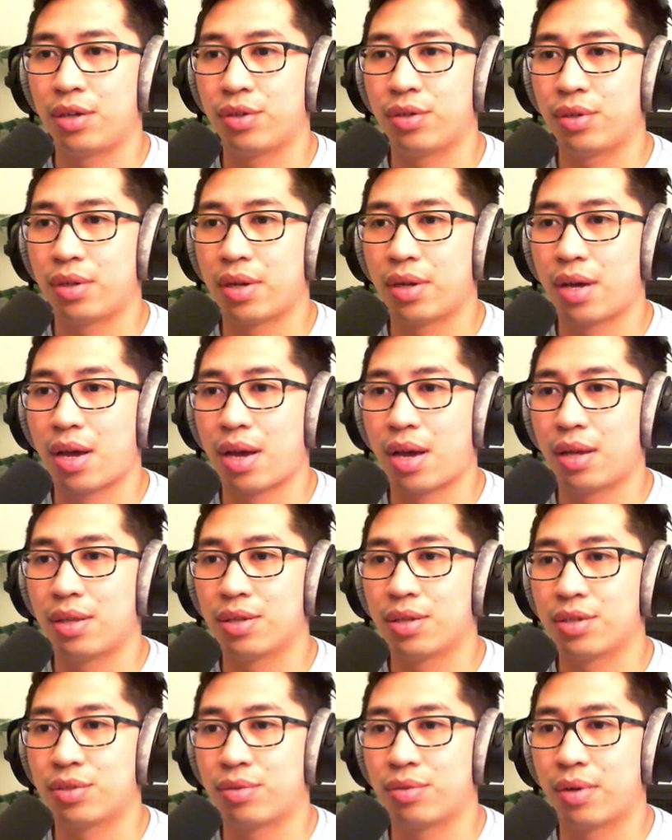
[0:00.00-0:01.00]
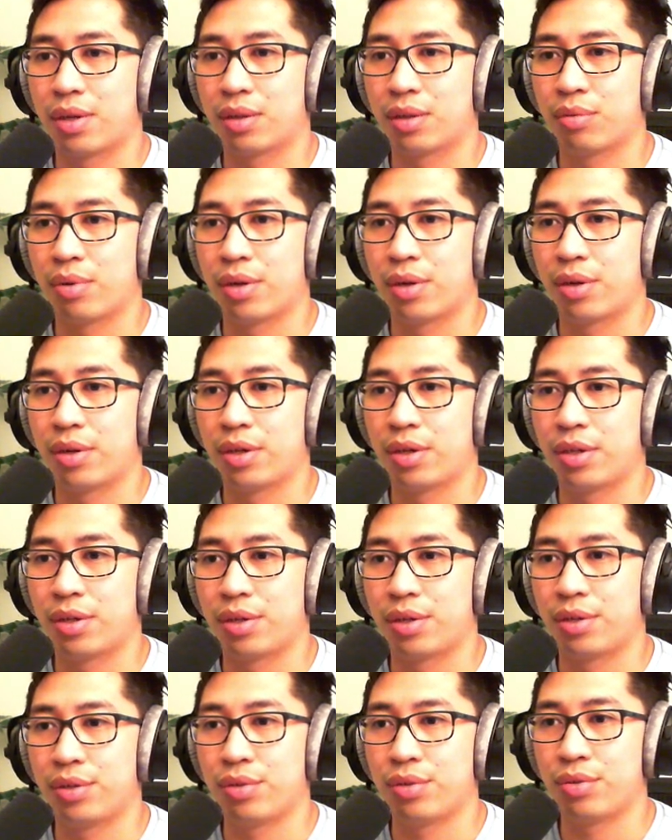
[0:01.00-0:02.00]
you're going to add the string Twitter
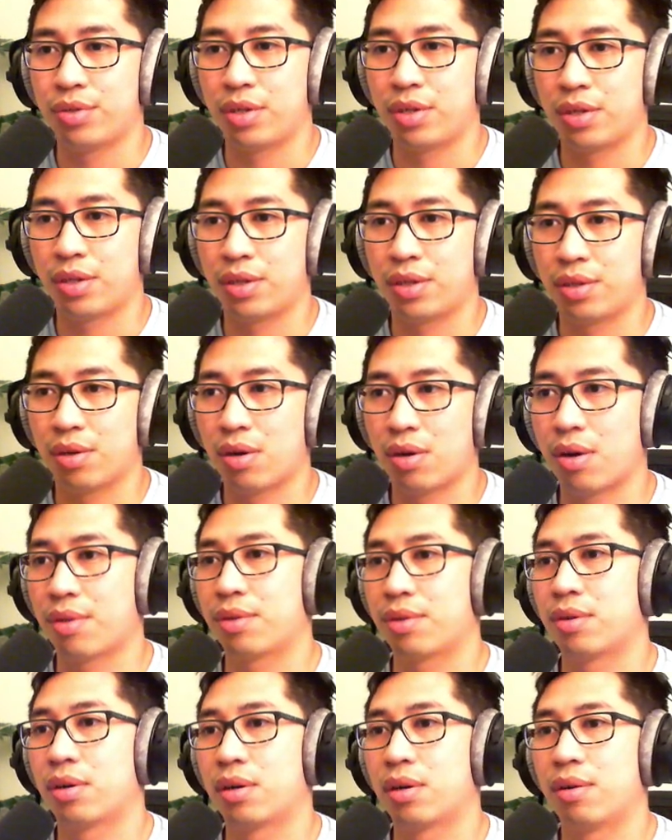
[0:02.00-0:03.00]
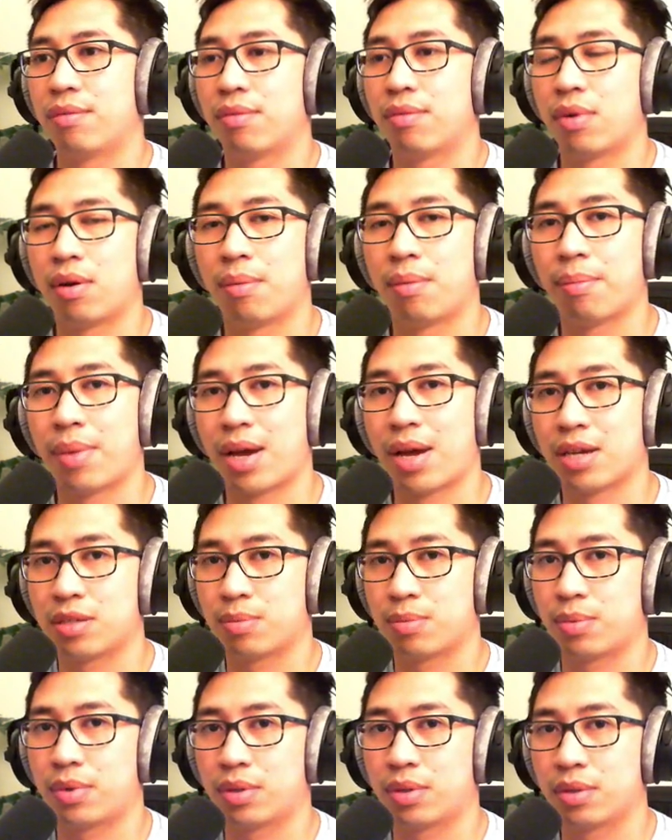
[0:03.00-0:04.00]
here using the AuthGuard from
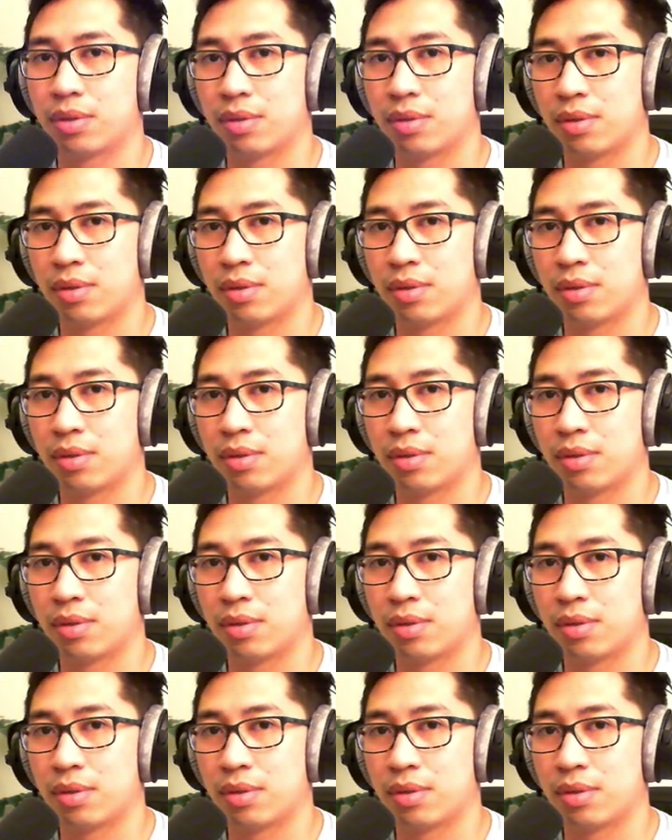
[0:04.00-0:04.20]
Passport.